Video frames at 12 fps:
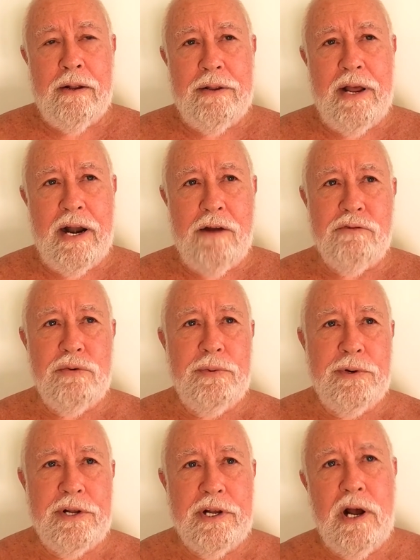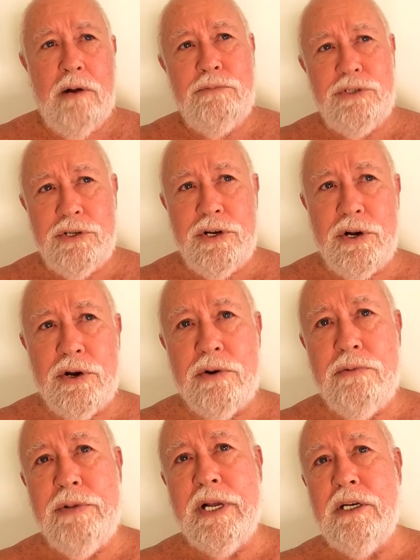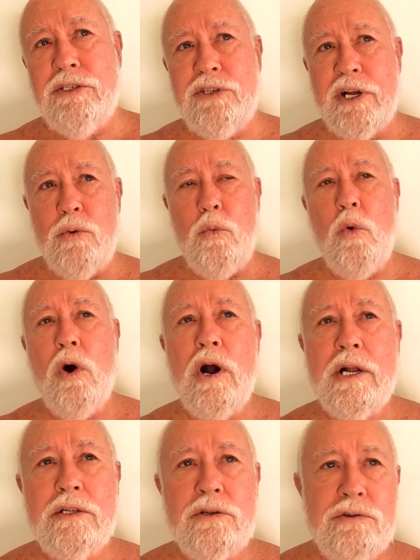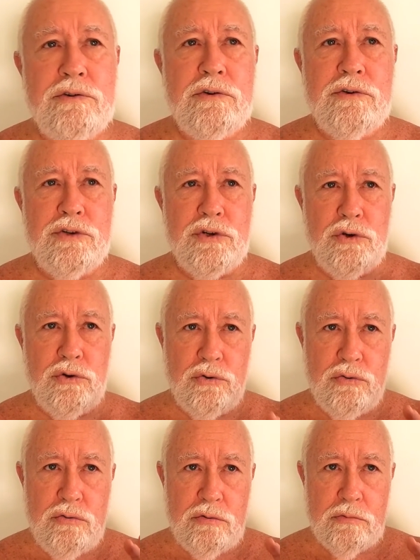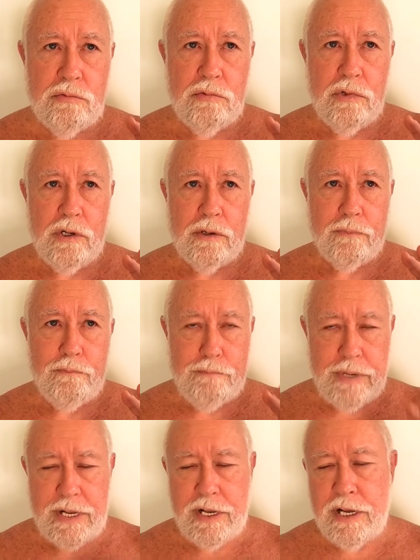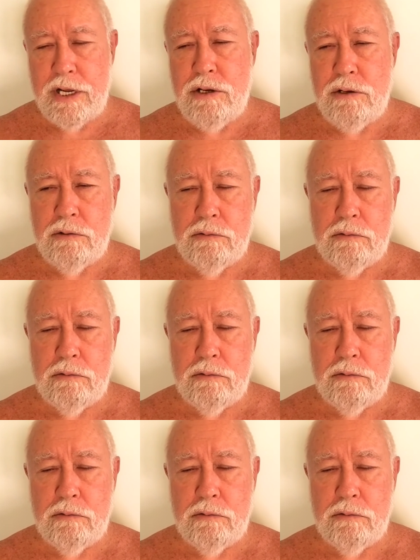that everybody comes here because they want to be,